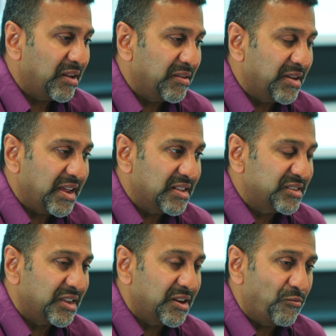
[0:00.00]

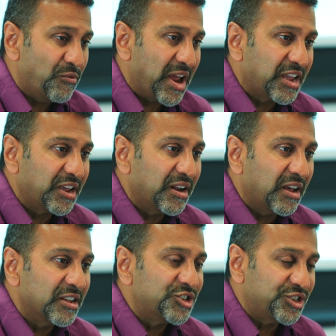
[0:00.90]
needs
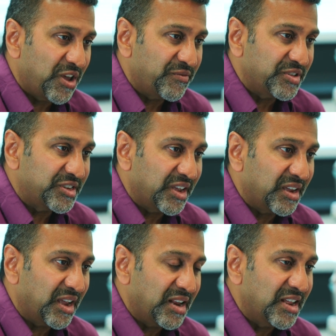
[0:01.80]
regular
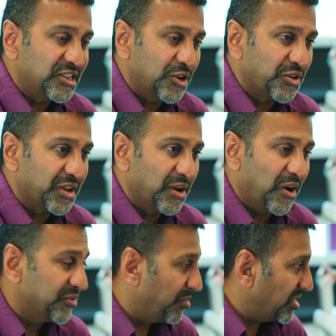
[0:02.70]
servicing. It needs looking
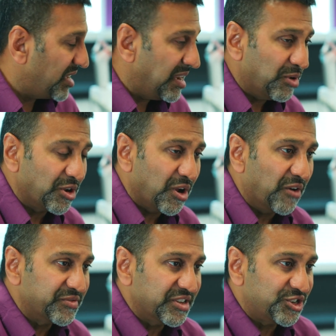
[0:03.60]
after. My team look
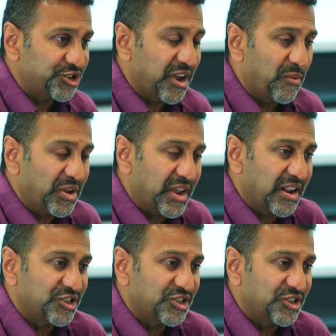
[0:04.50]
after this chair and we get it